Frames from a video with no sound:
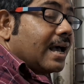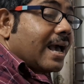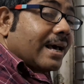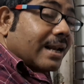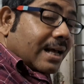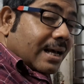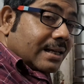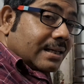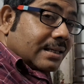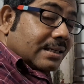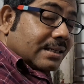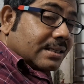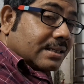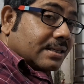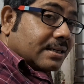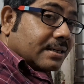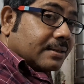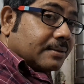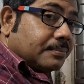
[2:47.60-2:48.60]

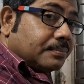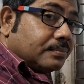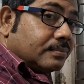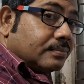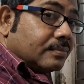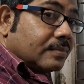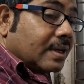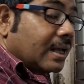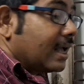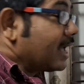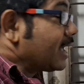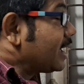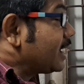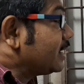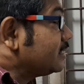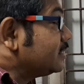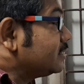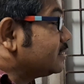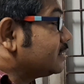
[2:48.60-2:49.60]
arised
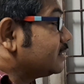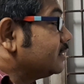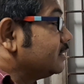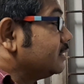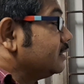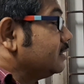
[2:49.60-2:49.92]
and